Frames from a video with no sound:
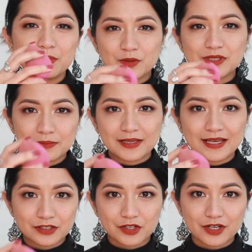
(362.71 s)
beauty
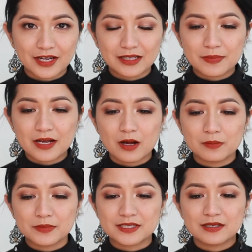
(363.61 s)
blender, it
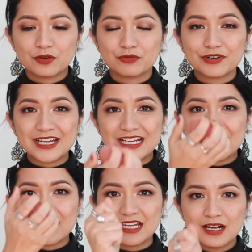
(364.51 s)
becomes
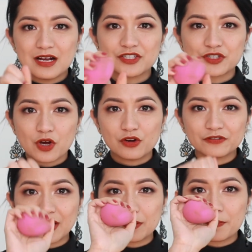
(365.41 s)
really
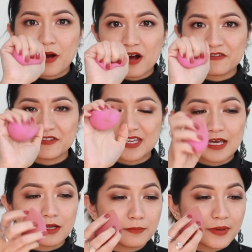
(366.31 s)
soft and
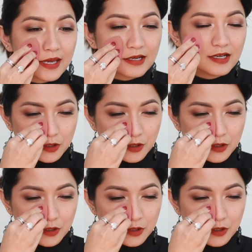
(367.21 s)
puffy and big.